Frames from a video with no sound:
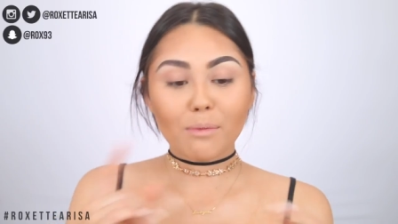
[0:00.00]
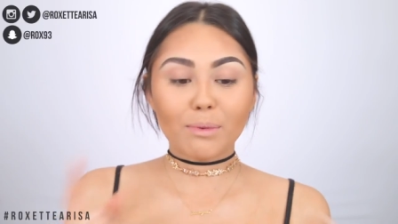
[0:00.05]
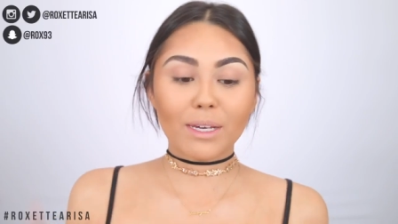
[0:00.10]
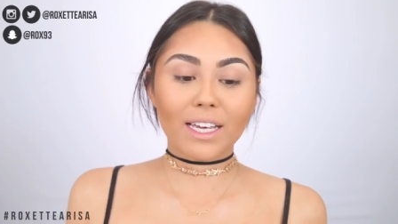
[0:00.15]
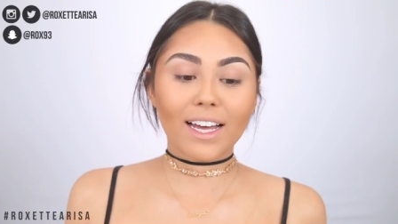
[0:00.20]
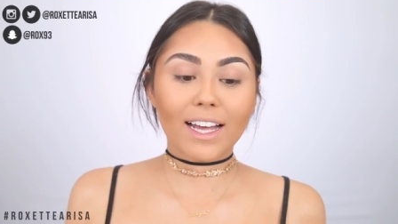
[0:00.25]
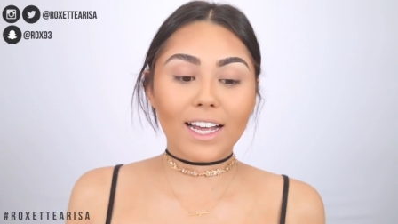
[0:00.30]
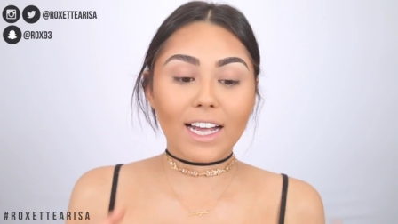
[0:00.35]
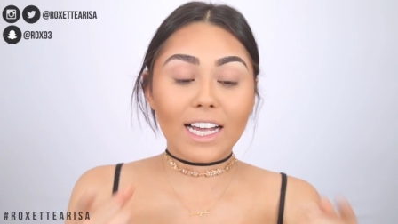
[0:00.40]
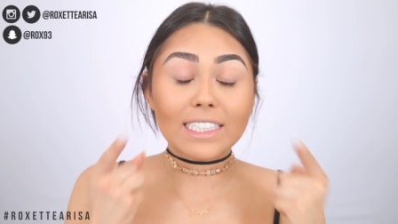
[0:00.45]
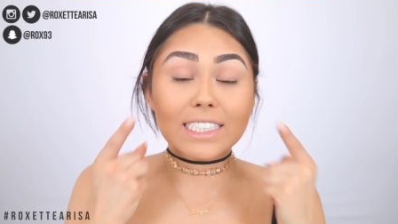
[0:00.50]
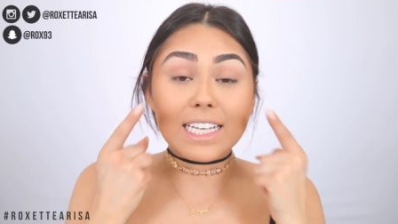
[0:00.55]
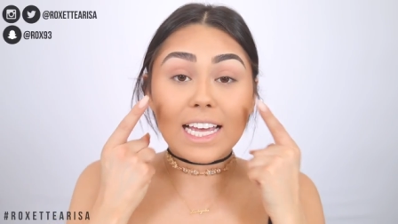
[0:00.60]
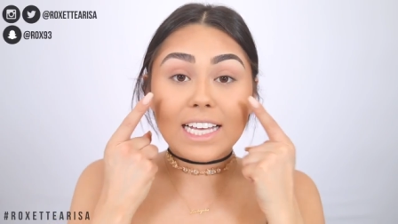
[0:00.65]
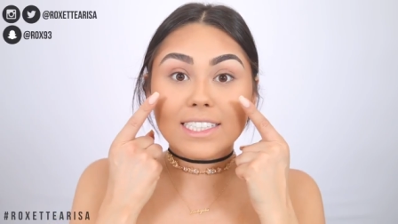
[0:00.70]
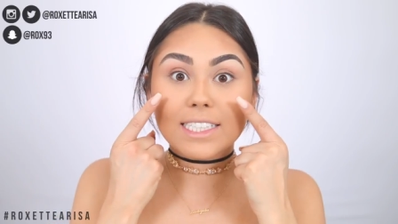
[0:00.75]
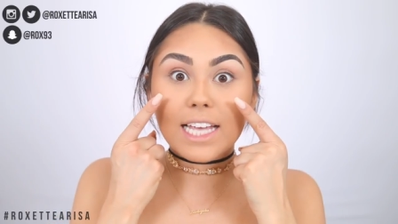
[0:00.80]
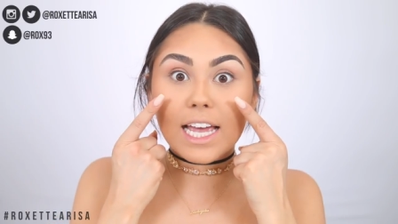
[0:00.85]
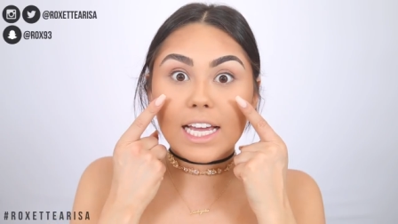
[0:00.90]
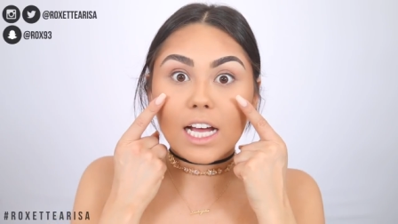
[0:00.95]
because
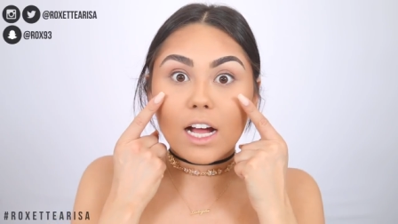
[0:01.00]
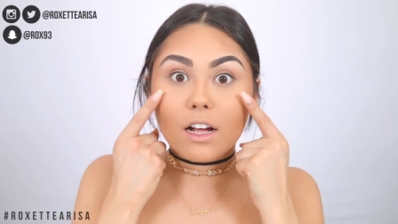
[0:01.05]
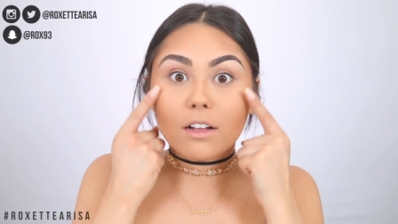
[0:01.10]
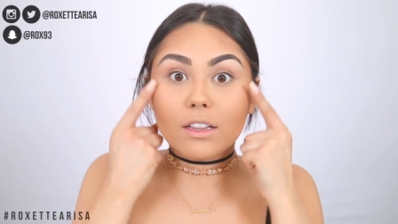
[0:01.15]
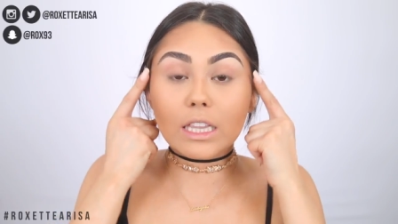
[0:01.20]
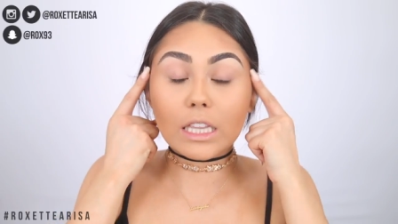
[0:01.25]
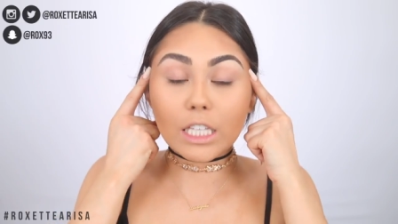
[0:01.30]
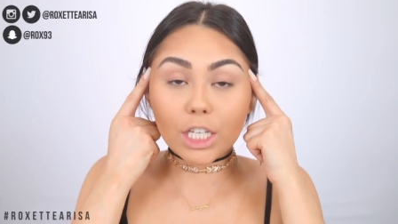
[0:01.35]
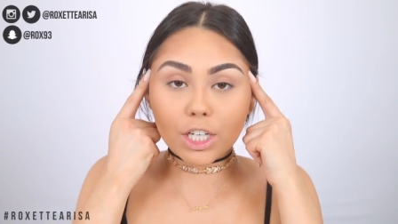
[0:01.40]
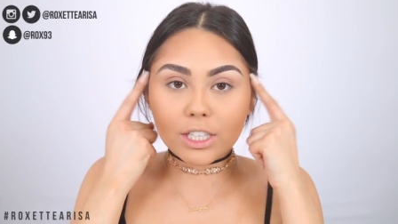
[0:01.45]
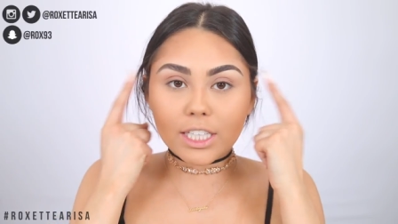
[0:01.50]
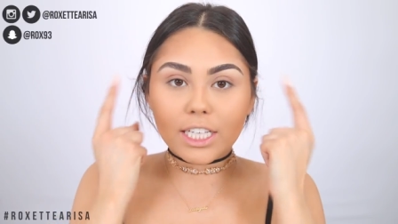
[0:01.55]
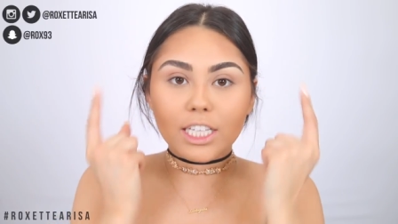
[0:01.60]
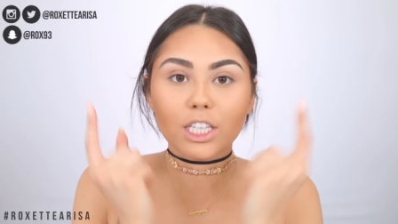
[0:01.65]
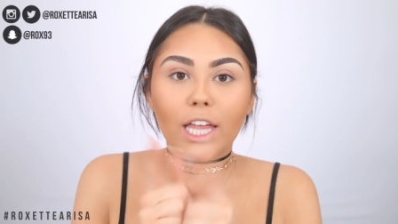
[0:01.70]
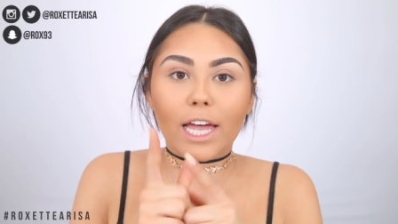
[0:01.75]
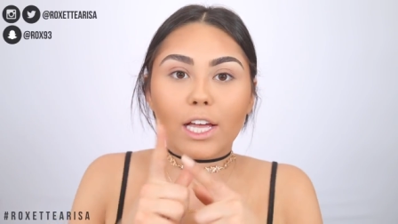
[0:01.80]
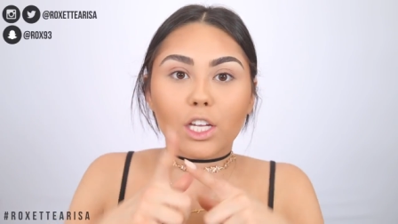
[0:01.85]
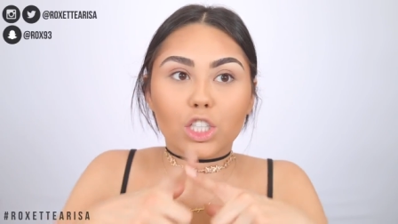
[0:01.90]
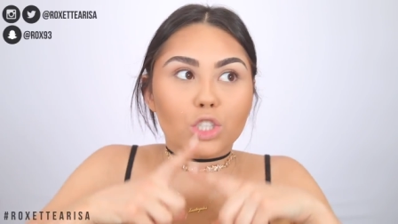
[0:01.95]
it's like
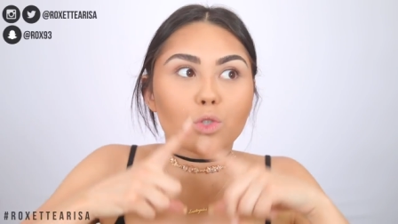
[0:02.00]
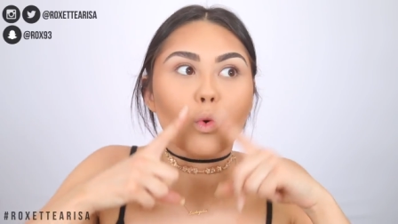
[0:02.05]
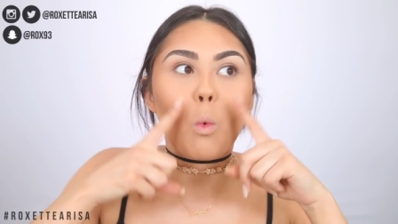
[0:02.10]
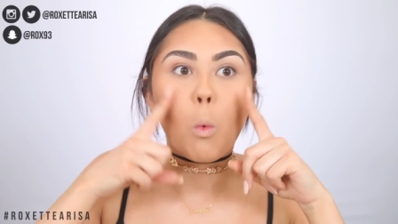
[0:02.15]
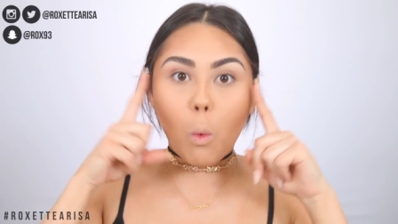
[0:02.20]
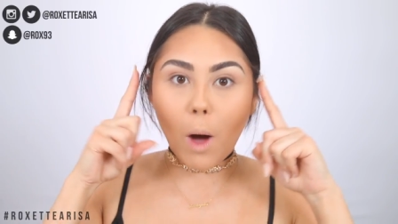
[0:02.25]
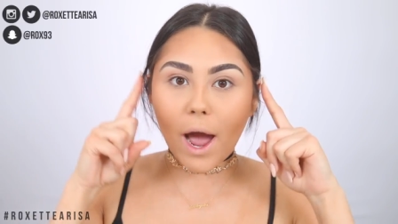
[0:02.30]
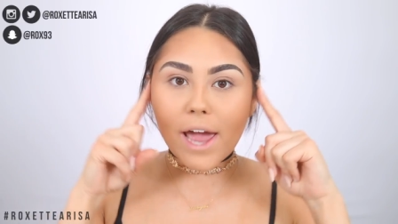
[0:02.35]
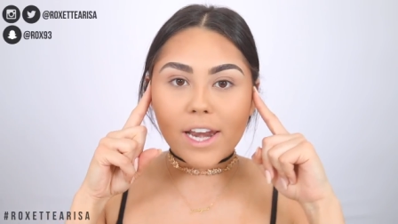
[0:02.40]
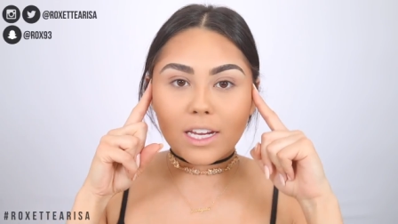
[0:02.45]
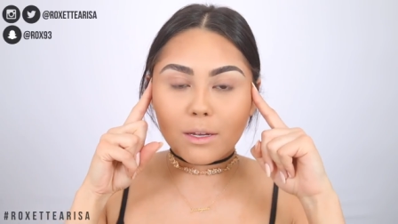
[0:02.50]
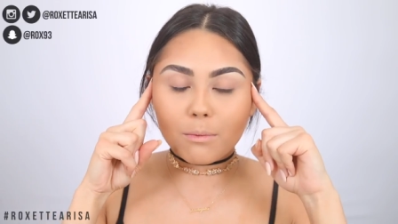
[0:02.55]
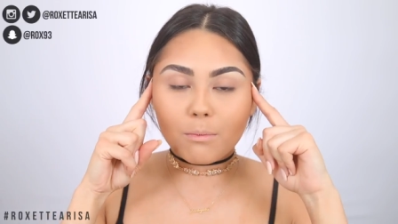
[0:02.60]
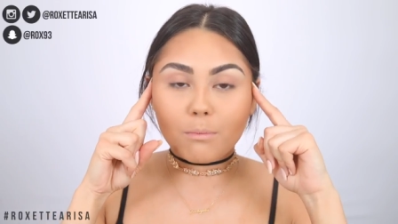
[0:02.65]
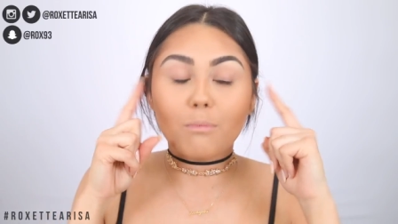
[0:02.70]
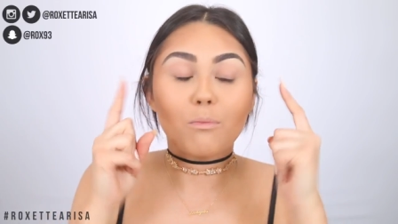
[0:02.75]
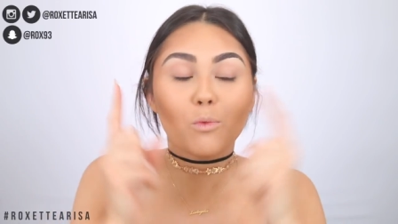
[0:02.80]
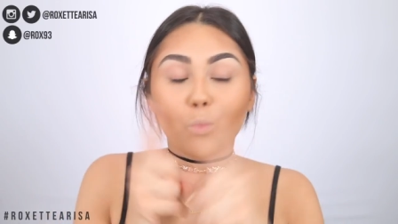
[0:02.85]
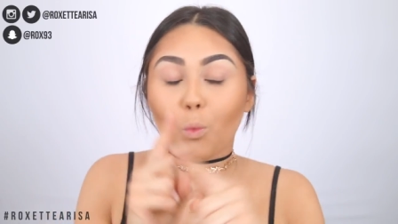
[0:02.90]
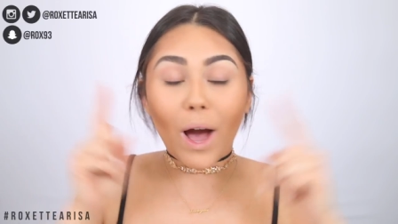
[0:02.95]
literally like just
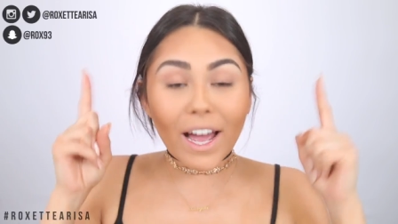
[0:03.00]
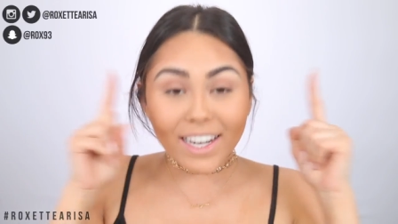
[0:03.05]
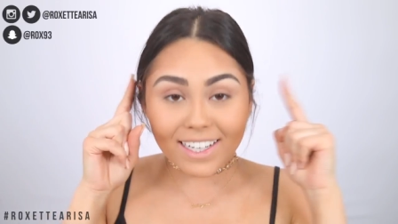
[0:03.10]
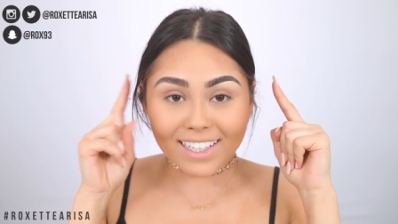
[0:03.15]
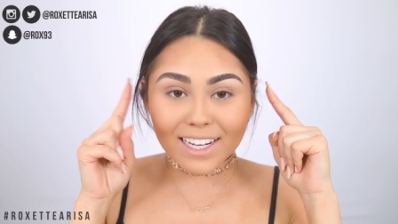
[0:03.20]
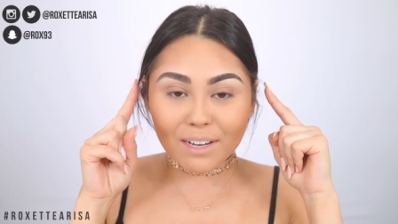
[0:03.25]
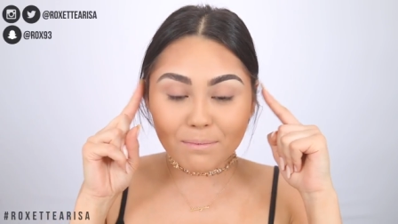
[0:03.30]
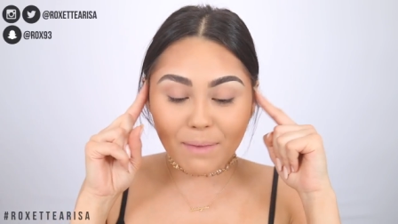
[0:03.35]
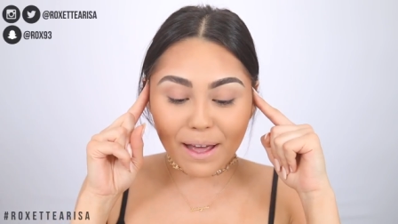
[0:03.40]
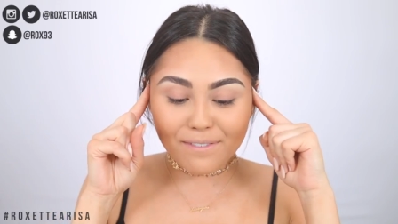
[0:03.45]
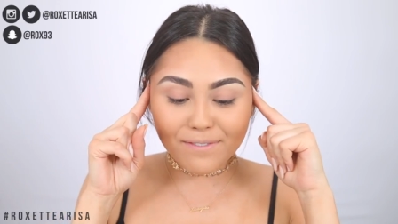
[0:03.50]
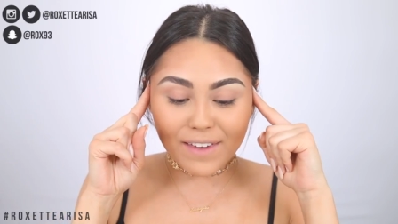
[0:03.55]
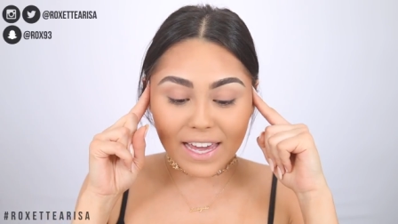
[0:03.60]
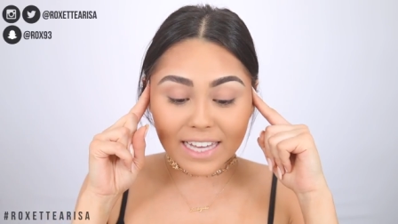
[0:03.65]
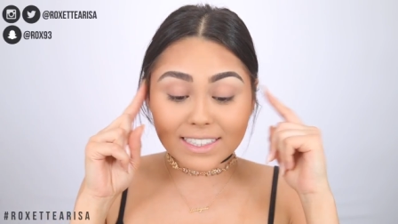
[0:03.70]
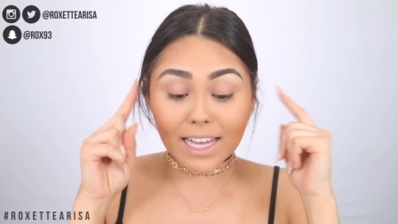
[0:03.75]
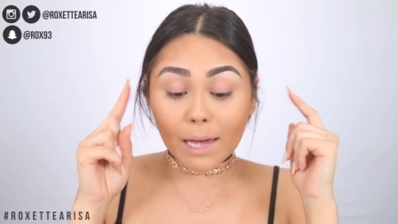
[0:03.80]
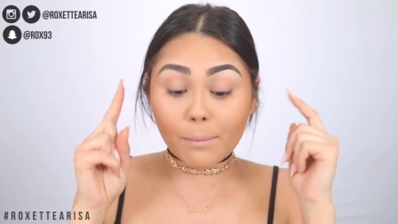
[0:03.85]
widening my face.